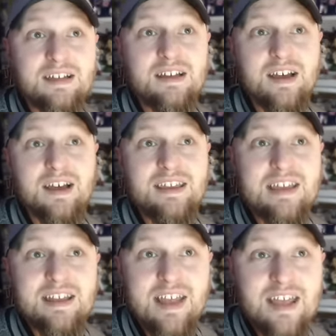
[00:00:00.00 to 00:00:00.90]
uh,
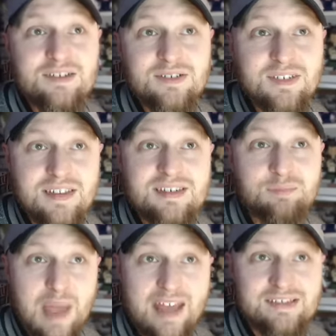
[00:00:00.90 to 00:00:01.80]
he had entered this
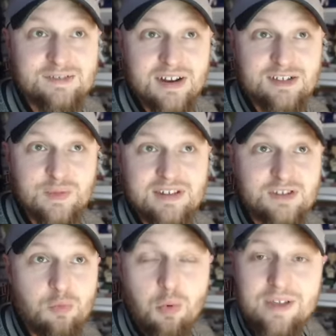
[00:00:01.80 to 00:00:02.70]
bad stretch with a
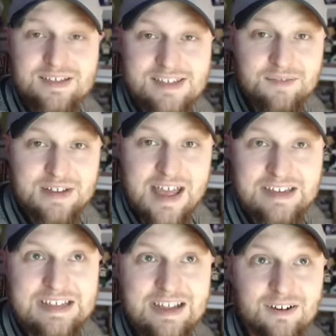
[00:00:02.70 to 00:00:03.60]

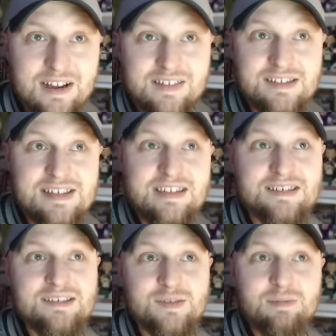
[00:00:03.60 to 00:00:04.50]
2.79 ERA in the
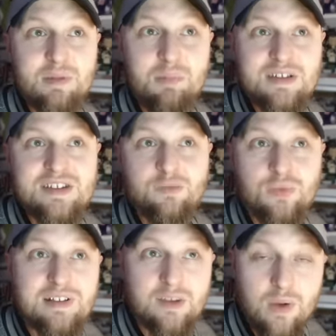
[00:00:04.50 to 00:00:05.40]
season. So he'd been pitching
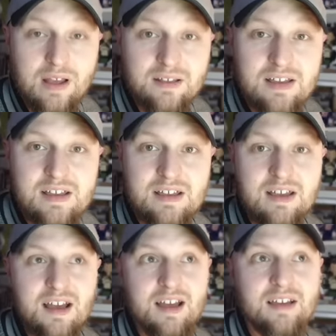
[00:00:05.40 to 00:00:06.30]
really well.
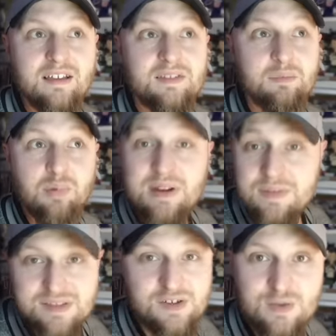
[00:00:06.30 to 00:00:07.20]
Uh, the
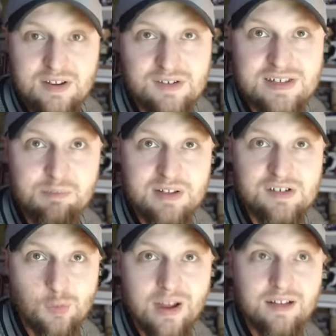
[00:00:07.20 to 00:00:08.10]
previous two years, he
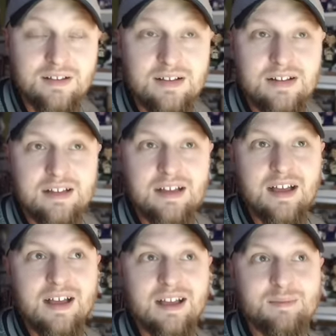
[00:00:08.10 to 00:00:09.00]
pitched well.
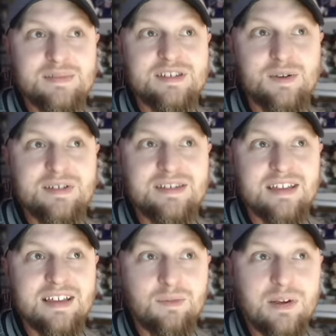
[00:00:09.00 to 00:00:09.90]
Um, so it's
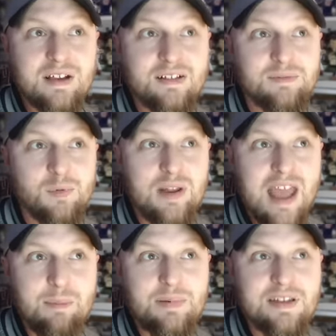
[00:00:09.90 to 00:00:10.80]
like, well, what
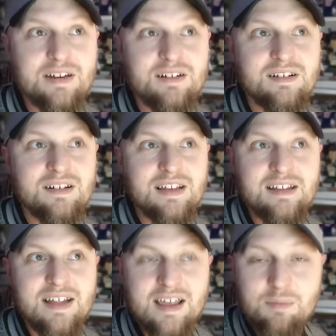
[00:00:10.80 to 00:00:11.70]
happened here
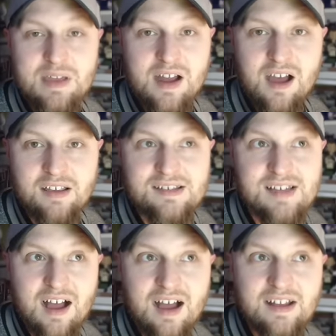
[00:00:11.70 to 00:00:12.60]
in like mid August
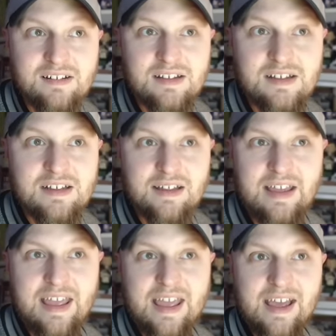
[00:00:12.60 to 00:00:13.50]
on?
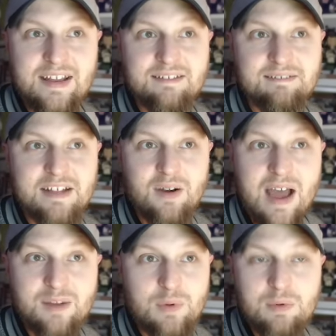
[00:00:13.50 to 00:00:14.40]
And, you know,
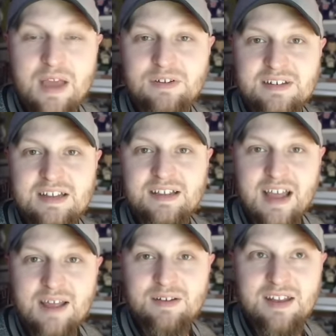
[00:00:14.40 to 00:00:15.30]
I, we would have to dig,
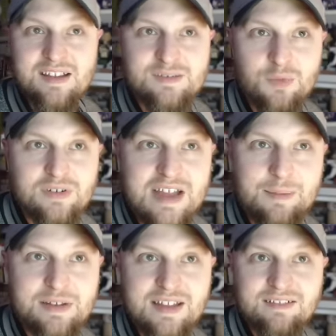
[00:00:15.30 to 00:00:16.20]
I'd have to take some more
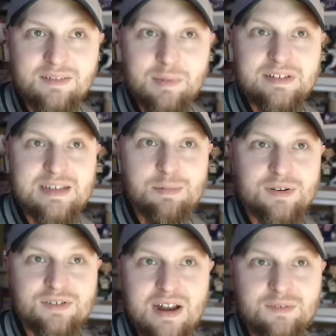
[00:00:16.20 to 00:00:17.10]
time and dig a little bit deeper
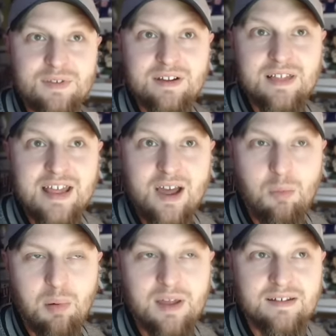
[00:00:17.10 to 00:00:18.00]
to try to figure that
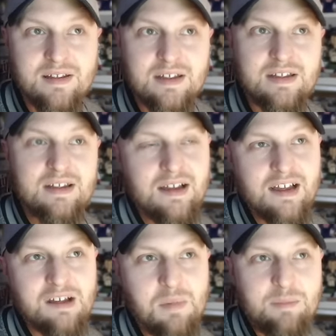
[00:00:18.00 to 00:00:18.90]
out. But
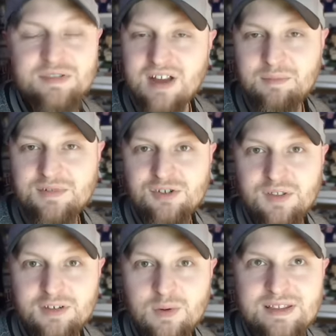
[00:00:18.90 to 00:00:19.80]
um, I'm, I'm sure
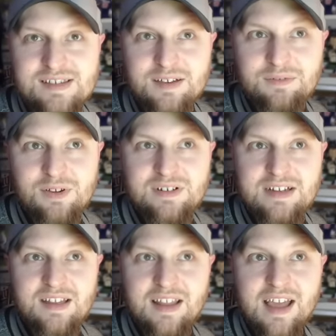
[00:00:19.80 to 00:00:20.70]
the Twins have looked
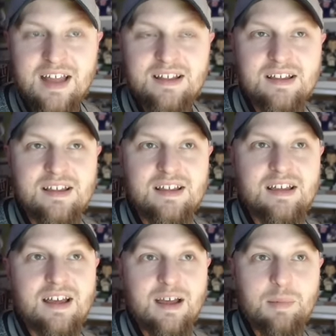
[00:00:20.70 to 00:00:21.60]
into that.
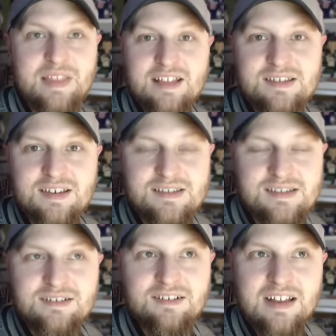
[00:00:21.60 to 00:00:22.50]
Uh, but that's a
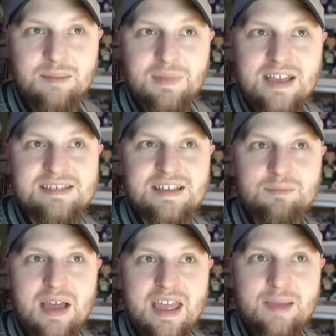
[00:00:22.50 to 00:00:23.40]
concern. And I'm guessing
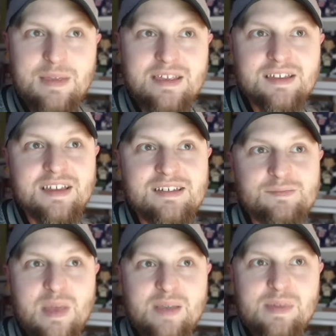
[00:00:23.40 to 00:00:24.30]
Miami is
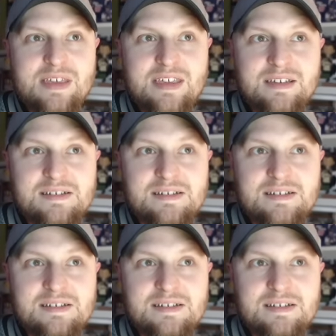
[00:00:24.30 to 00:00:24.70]
maybe